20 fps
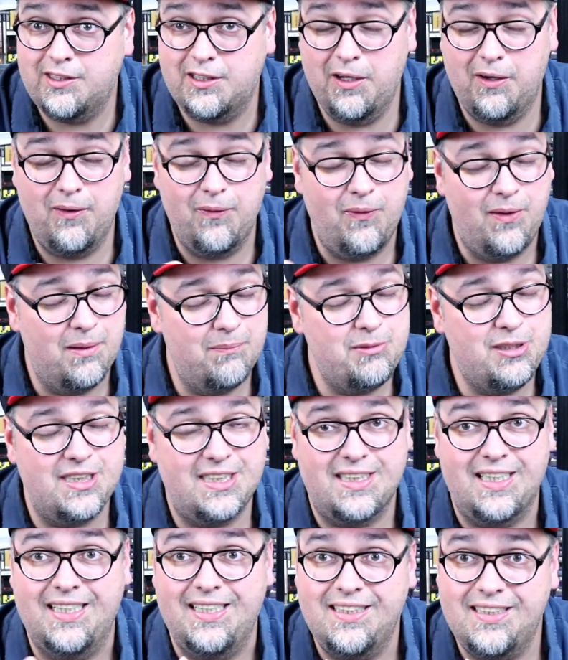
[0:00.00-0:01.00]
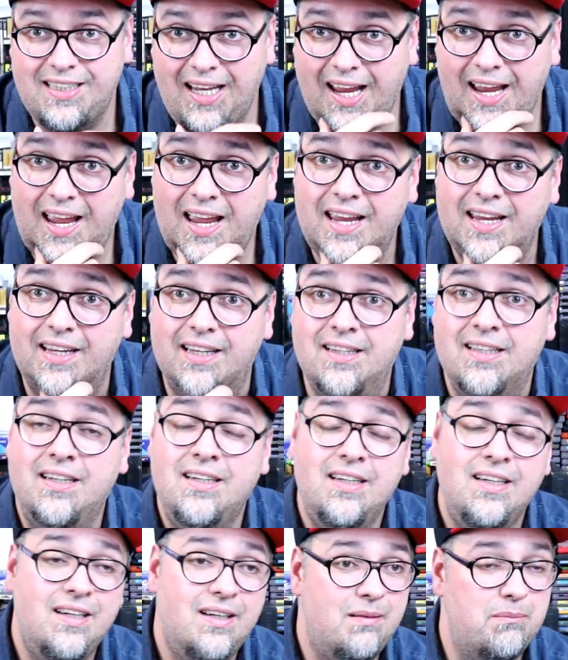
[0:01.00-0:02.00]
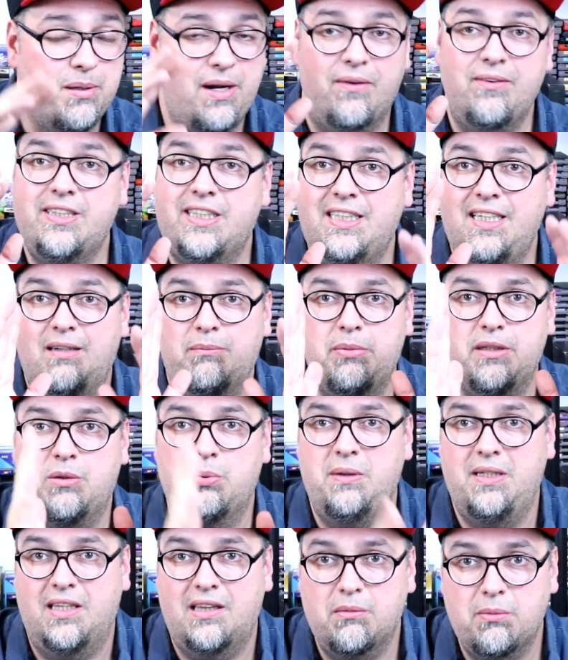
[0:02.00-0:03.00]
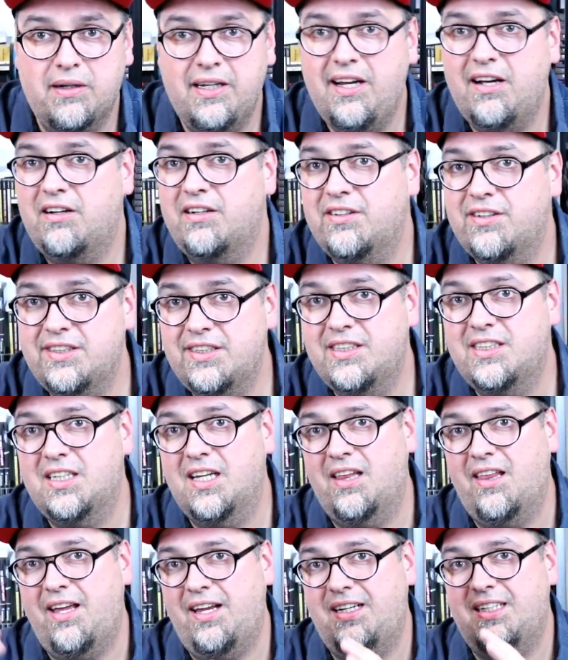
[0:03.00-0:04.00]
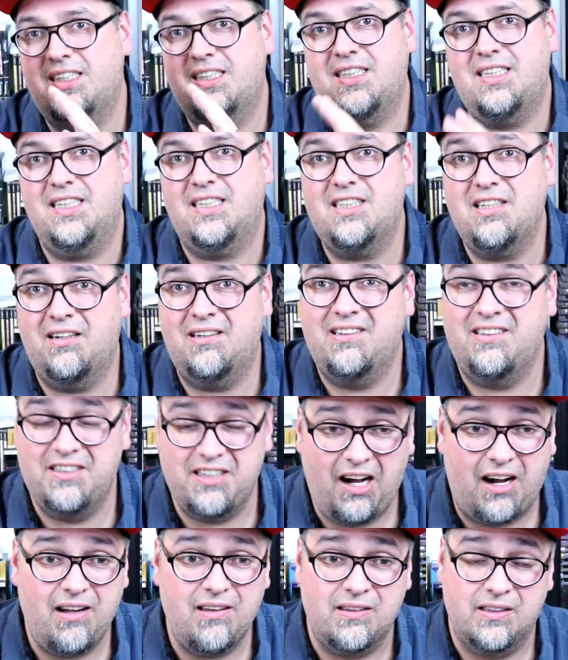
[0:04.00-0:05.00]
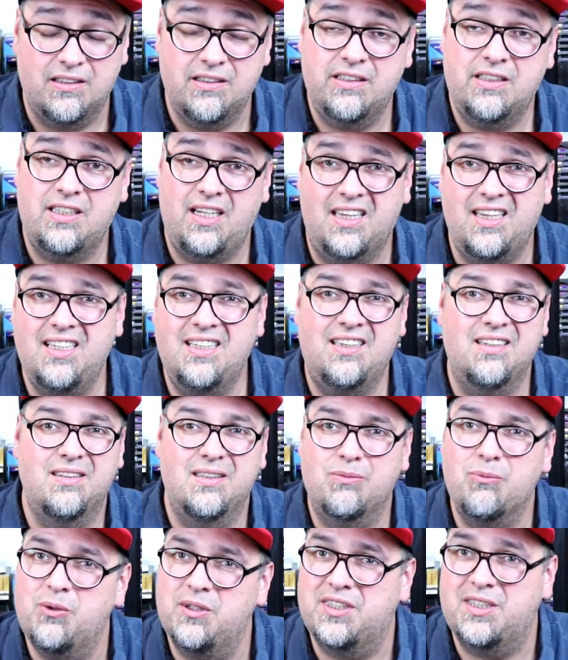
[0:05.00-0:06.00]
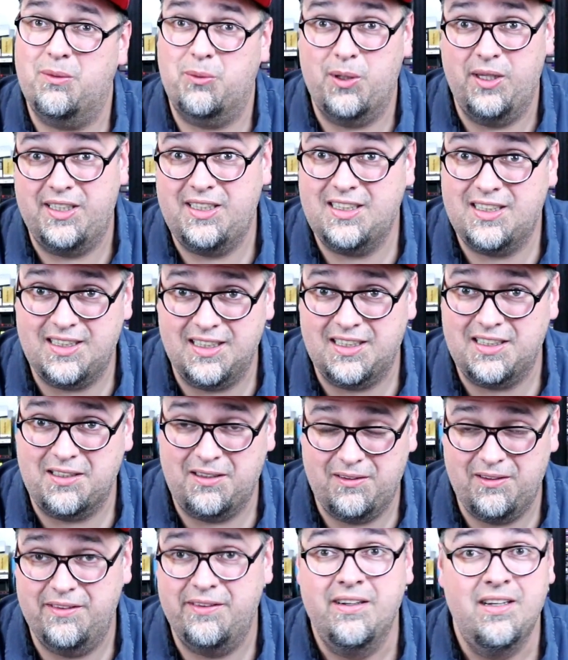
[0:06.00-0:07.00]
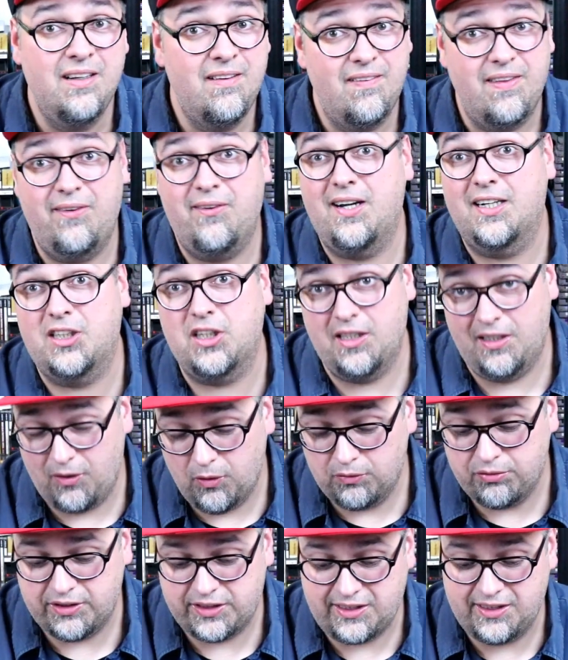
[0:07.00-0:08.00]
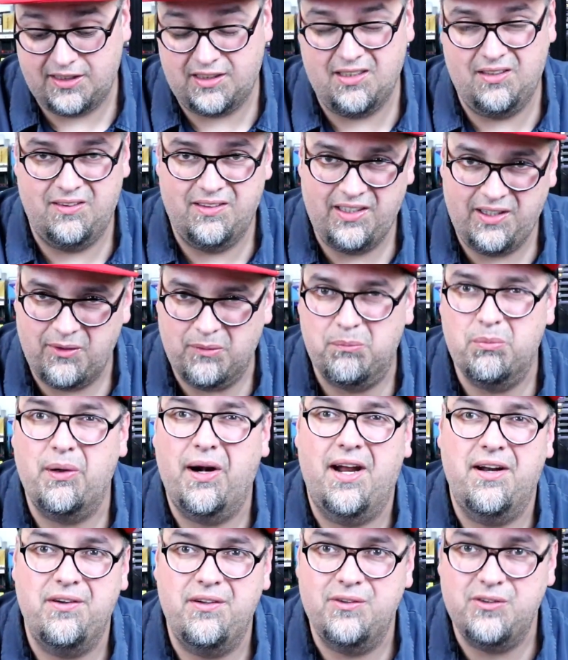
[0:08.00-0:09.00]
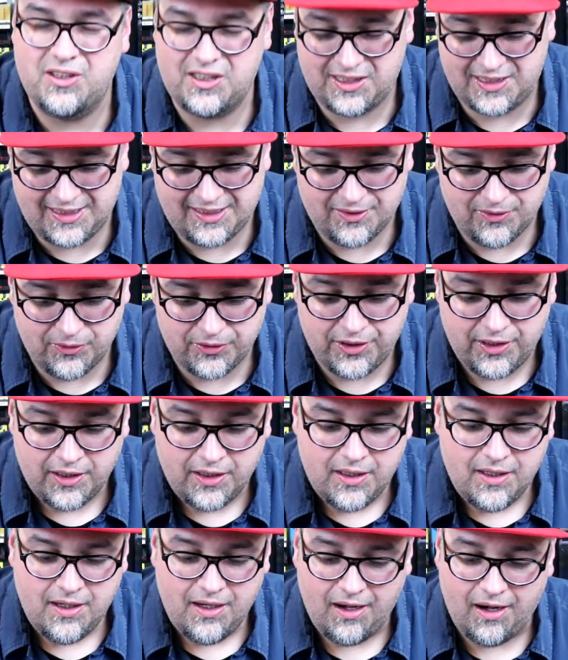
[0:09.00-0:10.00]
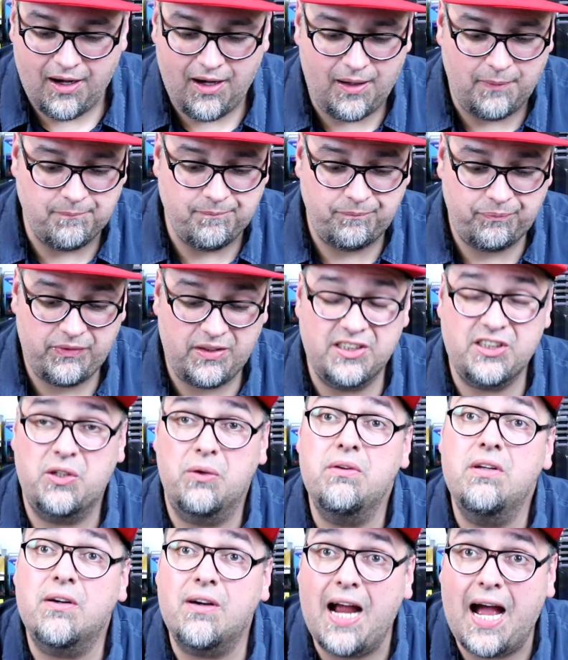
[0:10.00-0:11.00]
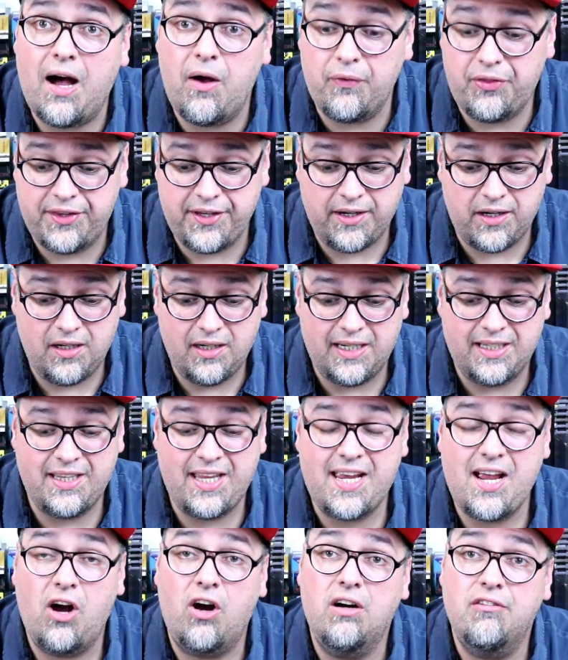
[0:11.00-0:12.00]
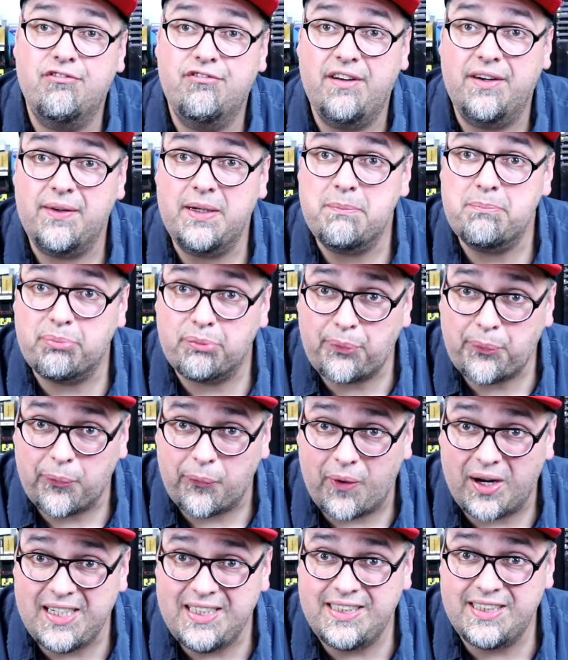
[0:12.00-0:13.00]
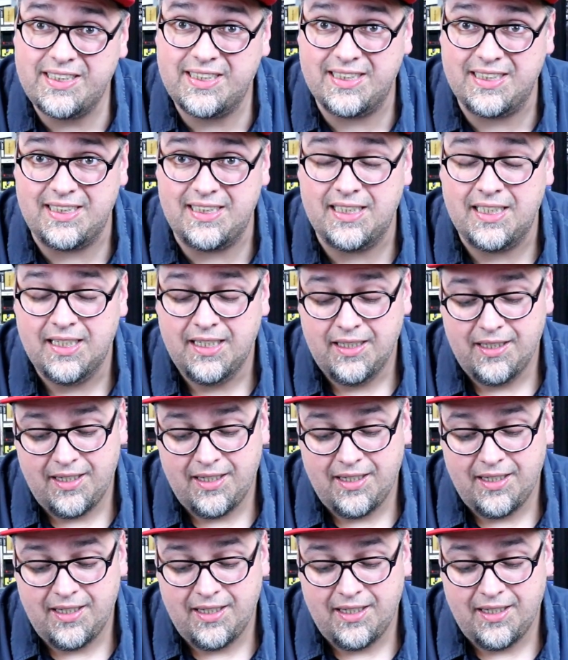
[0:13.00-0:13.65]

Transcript: So I'm just like, dang but I was seeing between 300 to like $600. I think the ones that were like 600, they were actually over 600. They were brand new sealed. Um, so they're out there and they are very pricey.